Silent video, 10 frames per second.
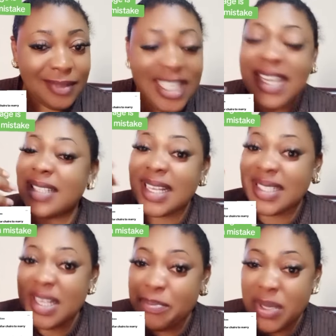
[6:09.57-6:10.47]
You get a
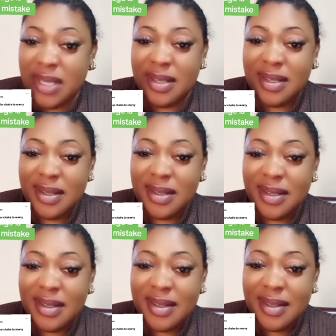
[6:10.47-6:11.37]
CB.
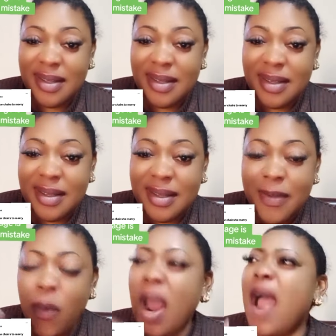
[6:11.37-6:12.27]
Why